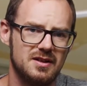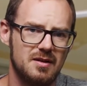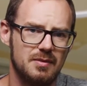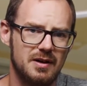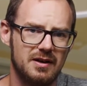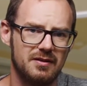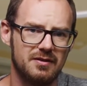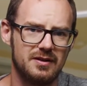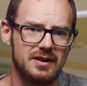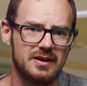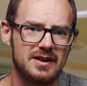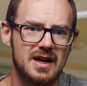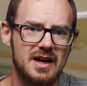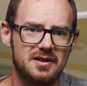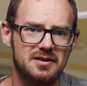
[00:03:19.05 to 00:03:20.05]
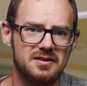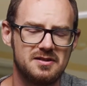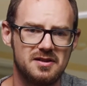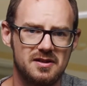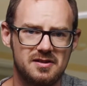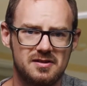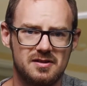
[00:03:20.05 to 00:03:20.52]
about the Canon
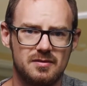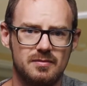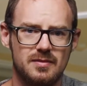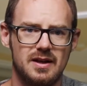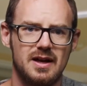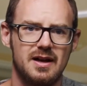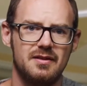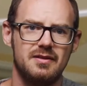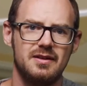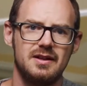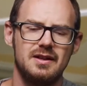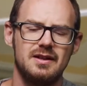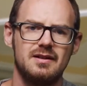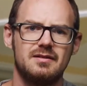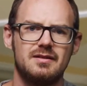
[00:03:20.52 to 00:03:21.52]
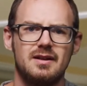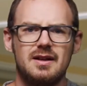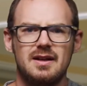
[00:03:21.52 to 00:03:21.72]
system and the